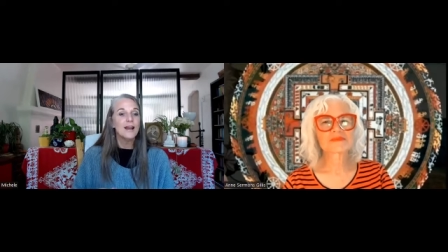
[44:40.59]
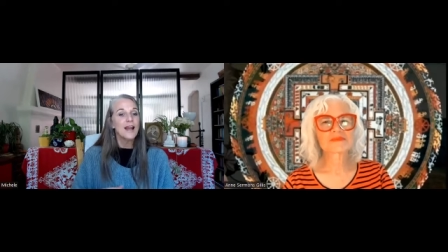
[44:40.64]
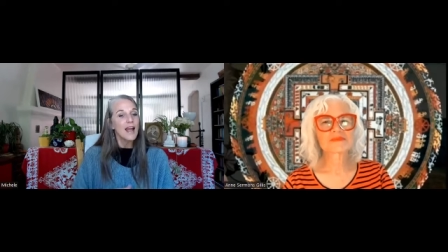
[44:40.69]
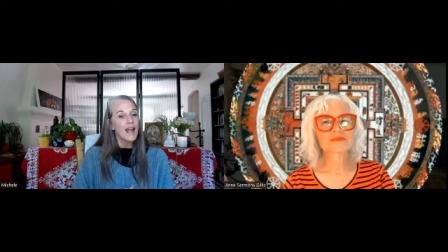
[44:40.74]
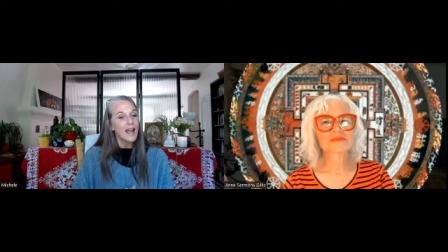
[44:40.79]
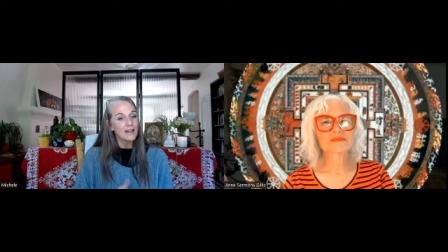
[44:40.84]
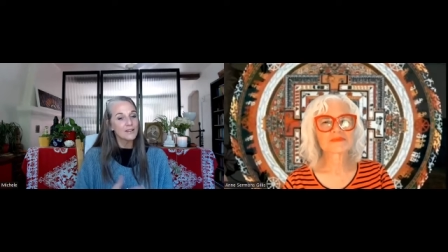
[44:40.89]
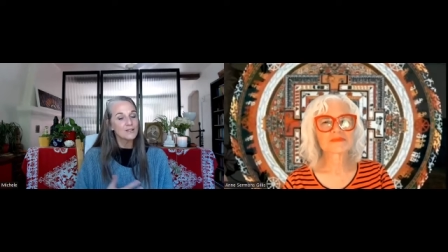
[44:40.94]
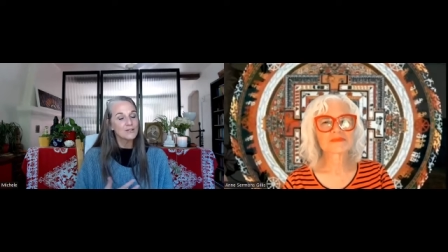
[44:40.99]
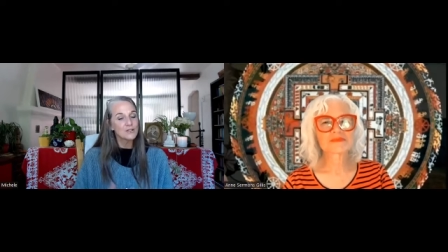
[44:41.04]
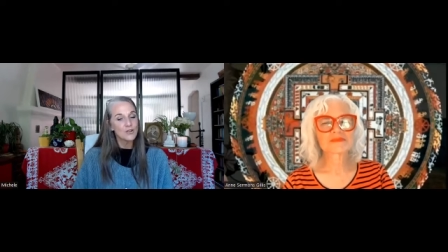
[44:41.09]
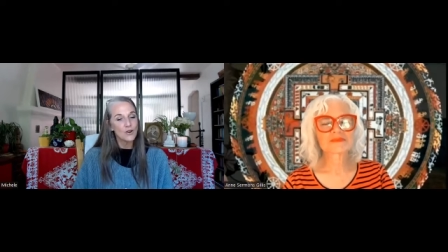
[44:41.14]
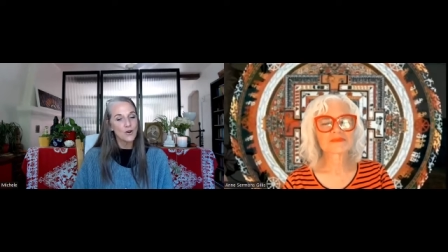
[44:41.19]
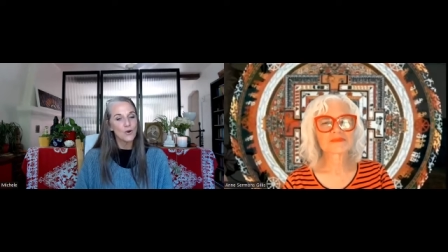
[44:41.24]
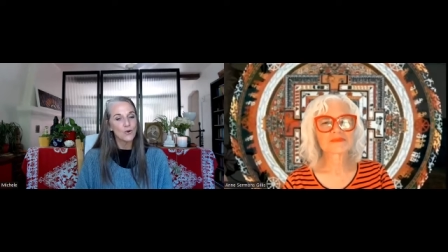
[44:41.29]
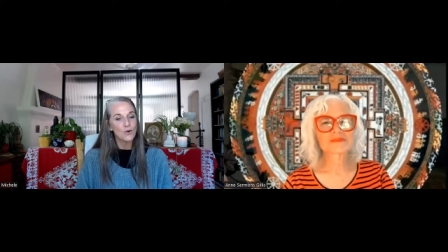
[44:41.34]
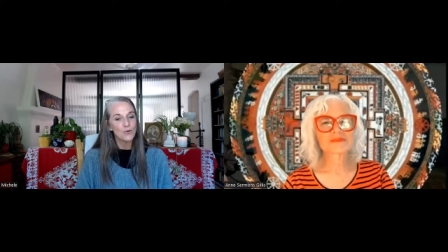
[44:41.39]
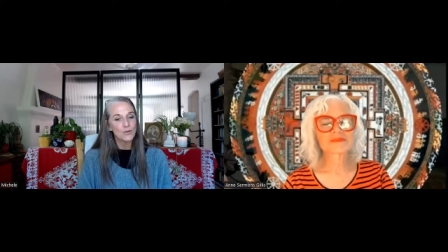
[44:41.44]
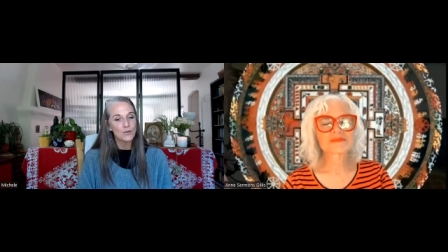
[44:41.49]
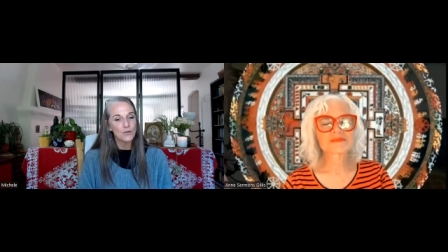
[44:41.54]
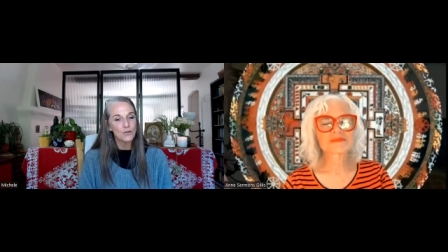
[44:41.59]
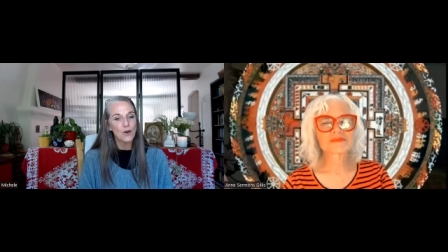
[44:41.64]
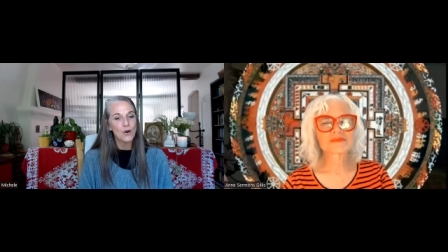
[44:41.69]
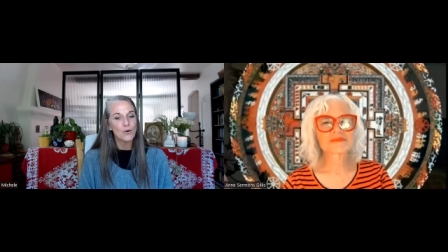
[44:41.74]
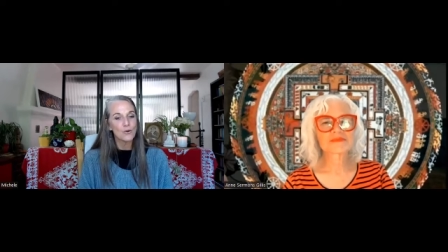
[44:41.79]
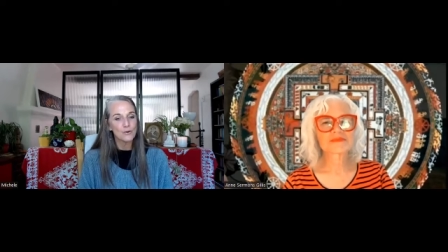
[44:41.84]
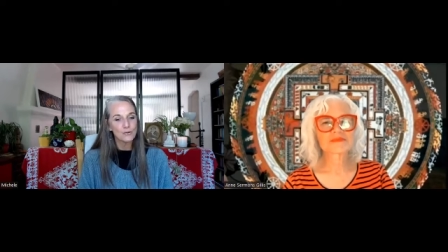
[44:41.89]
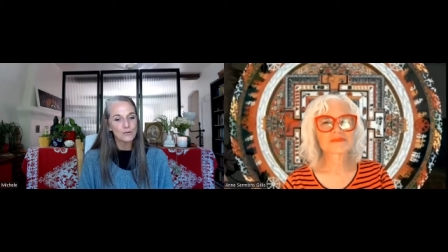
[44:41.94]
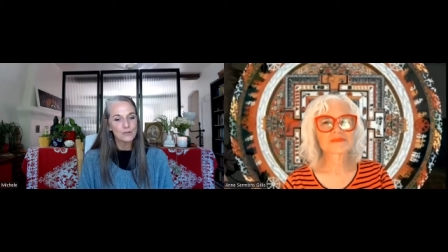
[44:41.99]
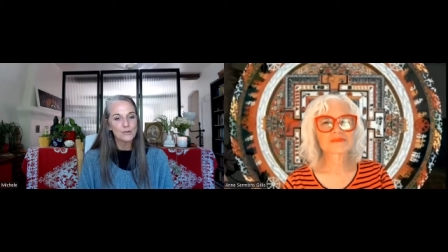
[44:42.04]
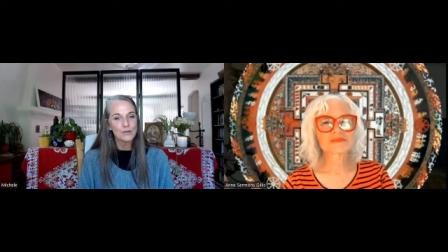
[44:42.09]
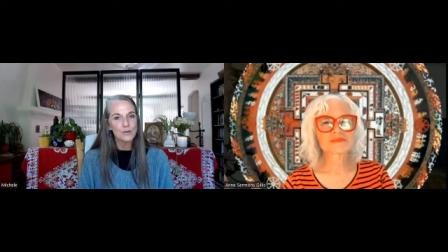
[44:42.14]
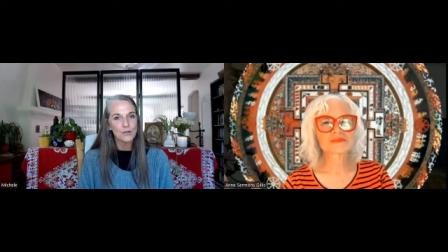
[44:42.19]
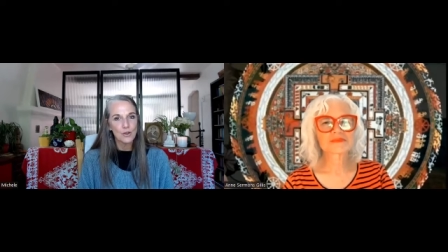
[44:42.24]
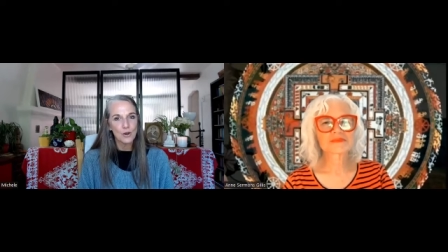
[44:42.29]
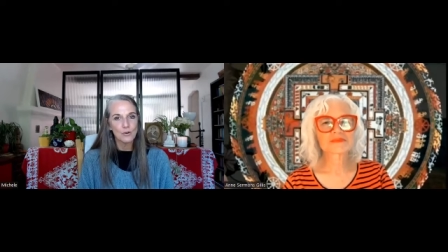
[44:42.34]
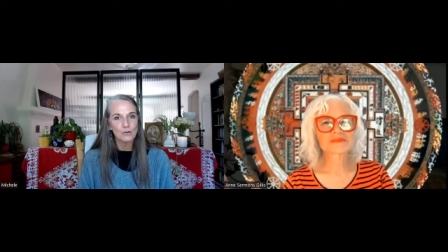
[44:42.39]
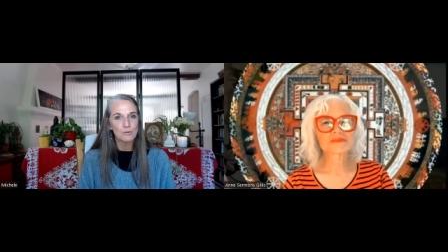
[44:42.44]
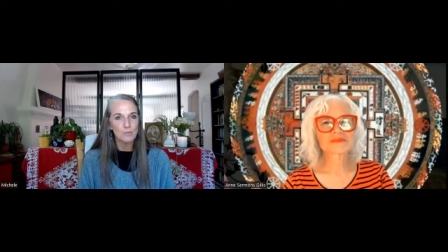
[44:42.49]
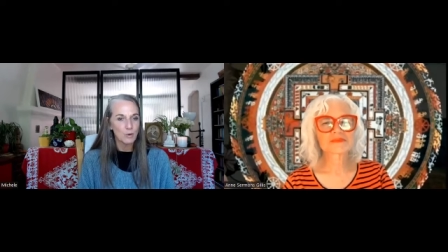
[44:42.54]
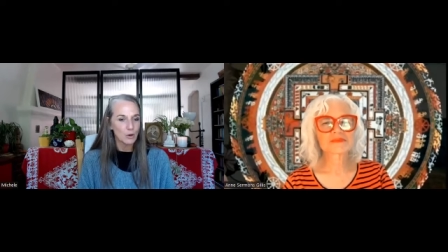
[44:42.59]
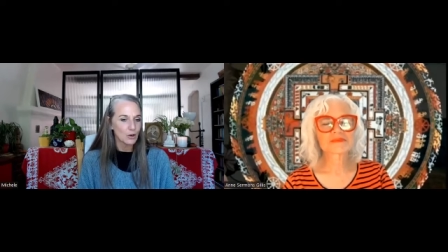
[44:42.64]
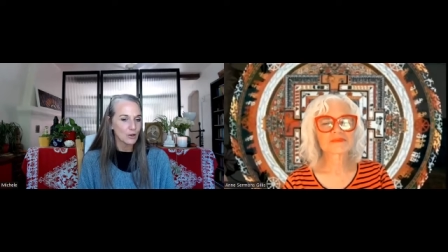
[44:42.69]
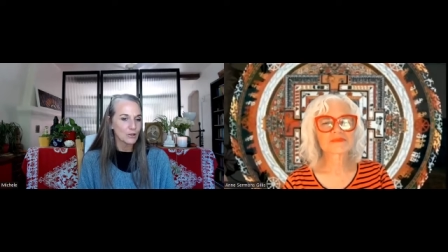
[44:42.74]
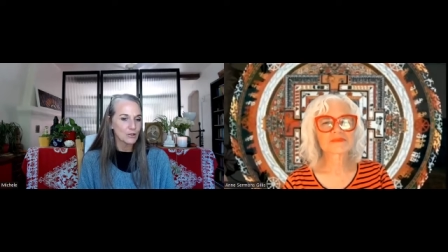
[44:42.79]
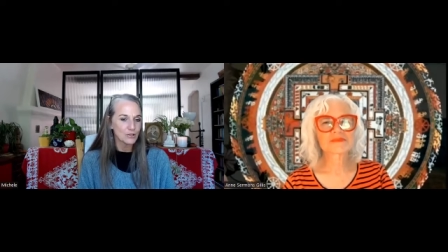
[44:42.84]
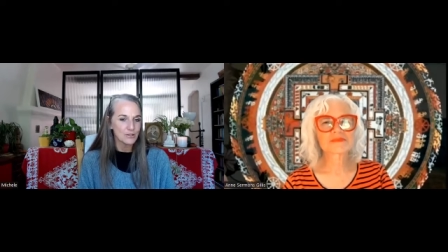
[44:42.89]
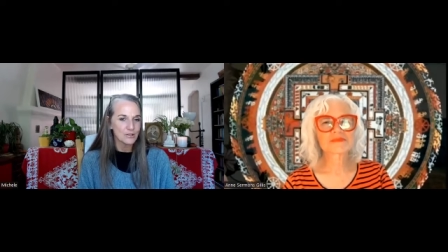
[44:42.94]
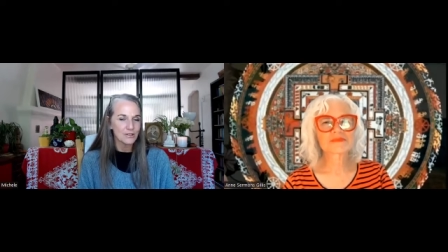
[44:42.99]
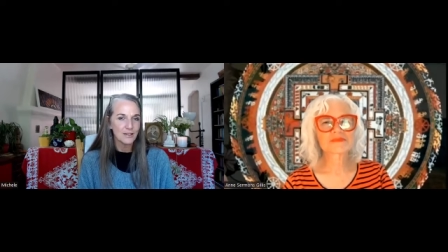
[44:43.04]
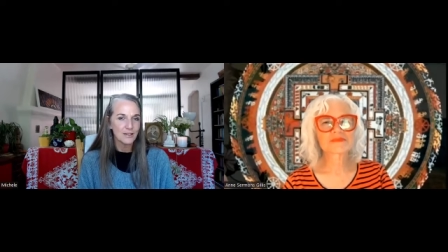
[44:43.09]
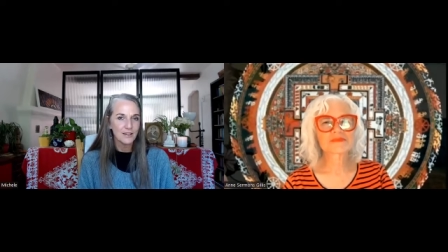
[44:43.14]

And so those books